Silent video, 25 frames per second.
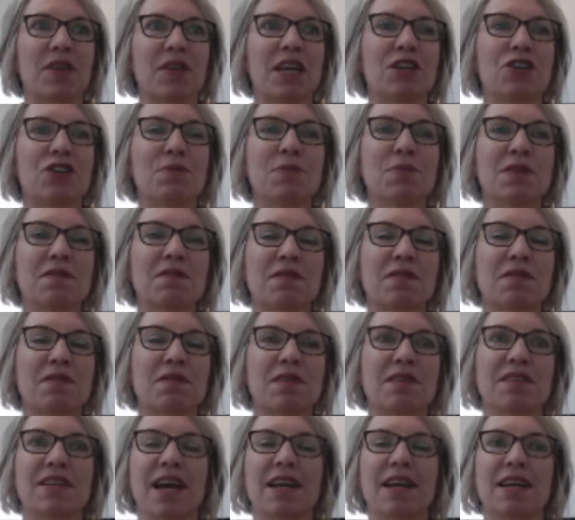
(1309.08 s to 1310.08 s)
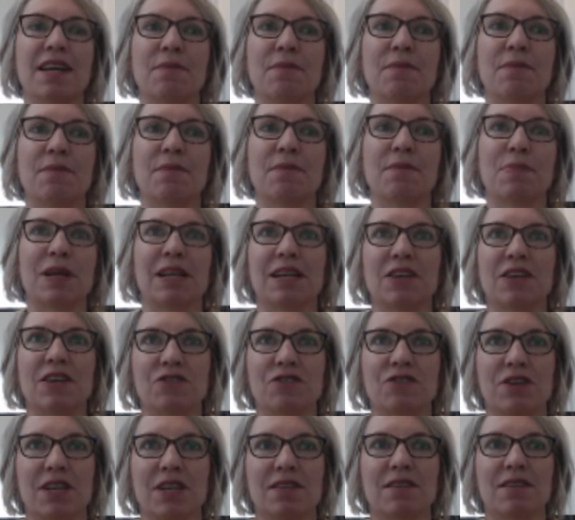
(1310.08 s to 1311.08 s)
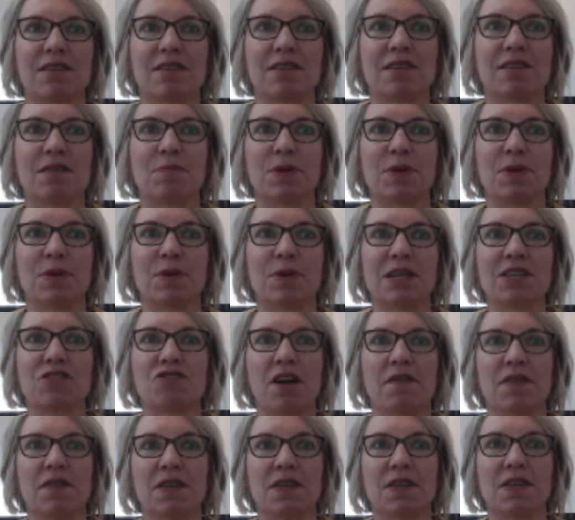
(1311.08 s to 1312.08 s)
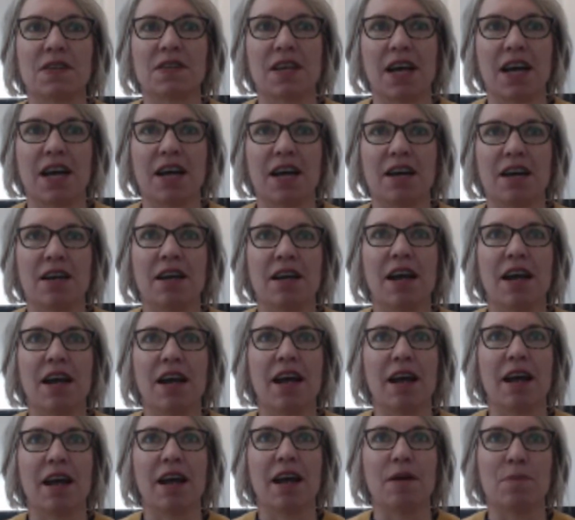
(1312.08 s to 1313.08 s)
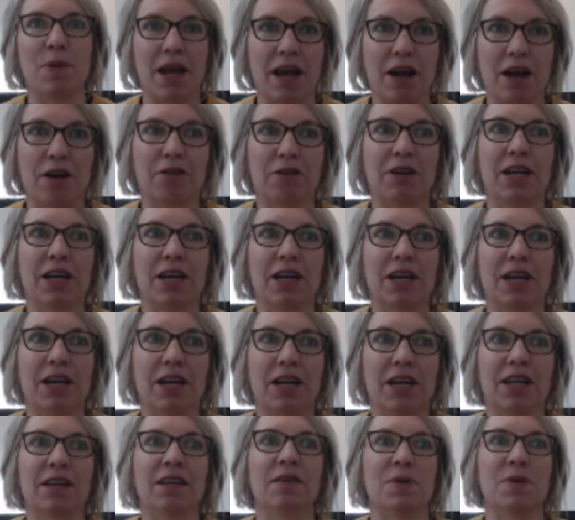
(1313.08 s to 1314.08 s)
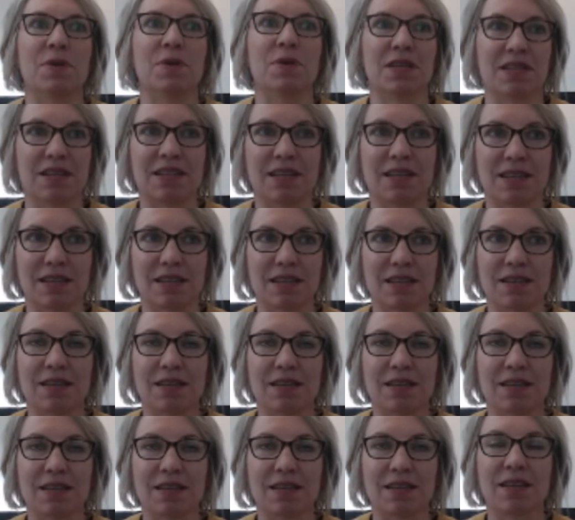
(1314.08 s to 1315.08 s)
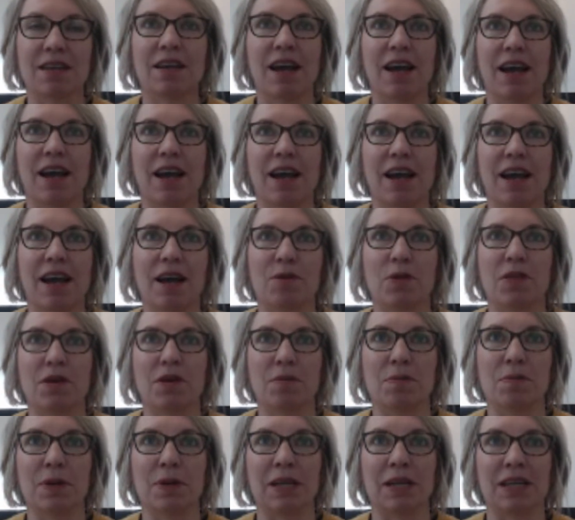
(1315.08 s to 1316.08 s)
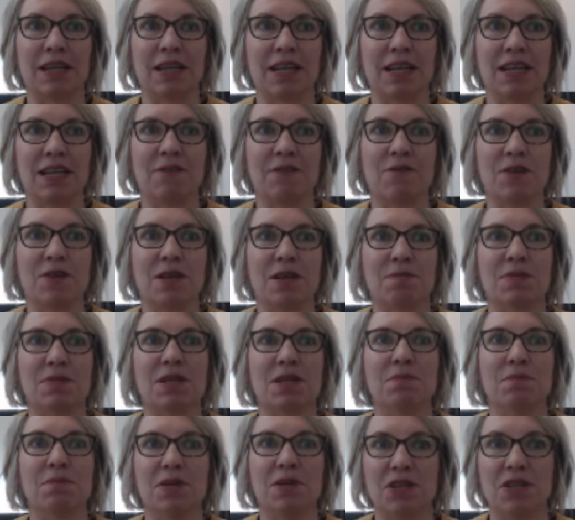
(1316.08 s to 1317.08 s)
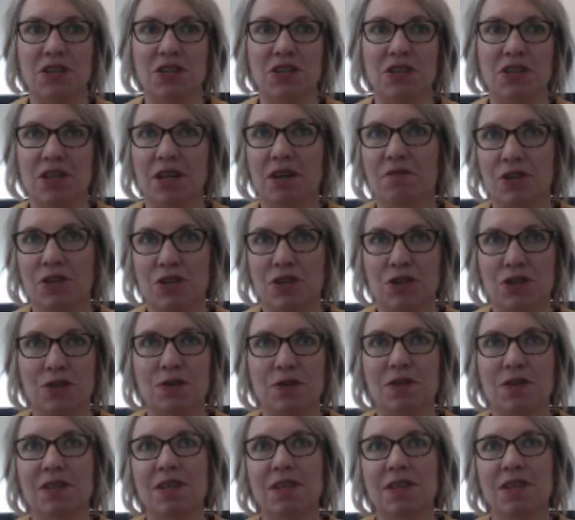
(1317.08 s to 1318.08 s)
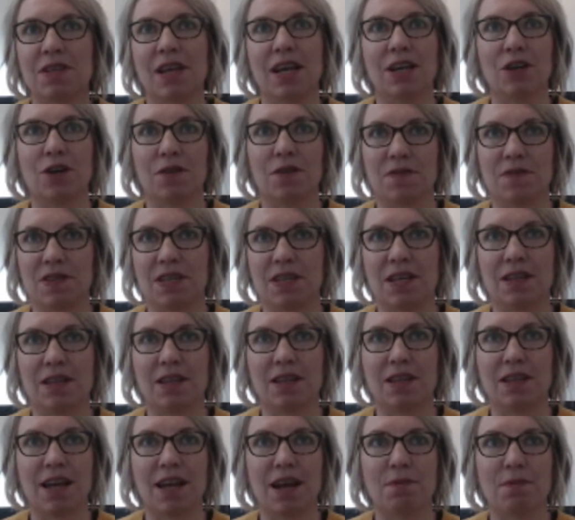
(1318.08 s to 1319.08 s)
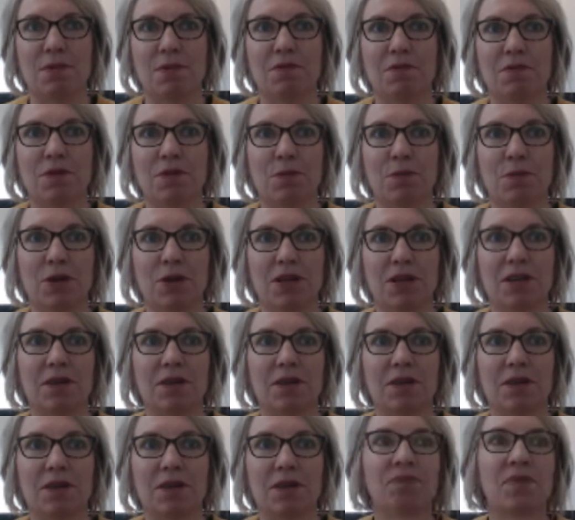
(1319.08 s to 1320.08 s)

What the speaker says: In terms of sustainability trends, the biggest drivers are empowering businesses with the ability for them to measure, reduce, and offset their carbon footprint.